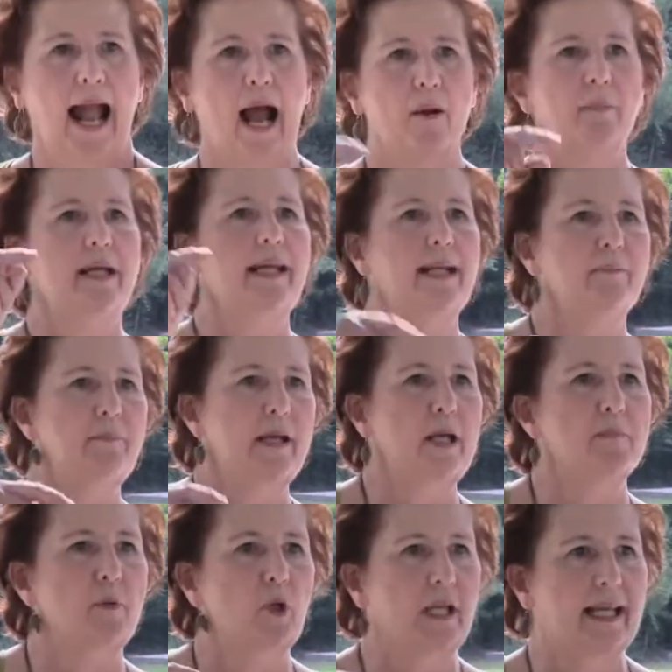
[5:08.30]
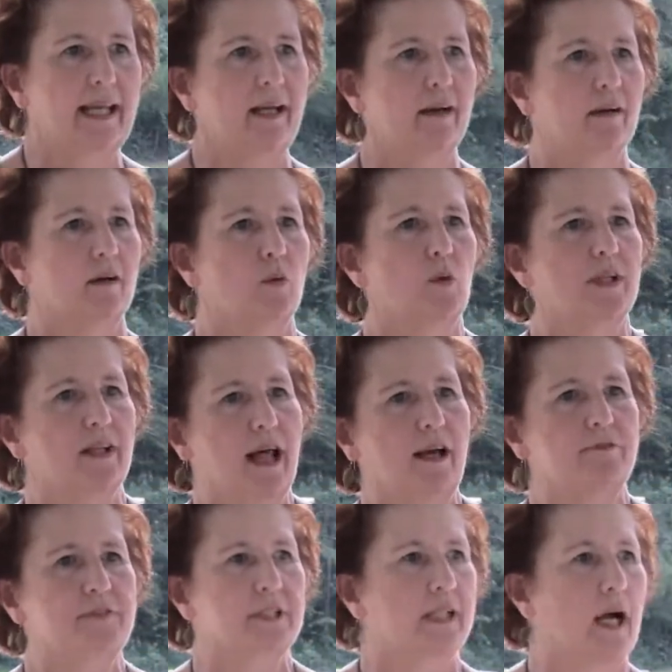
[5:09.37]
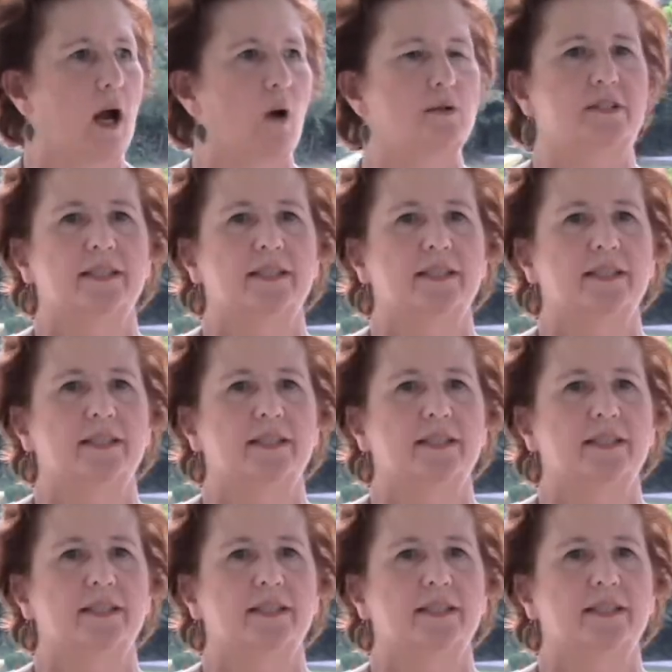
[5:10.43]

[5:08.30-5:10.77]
How many people here would love to go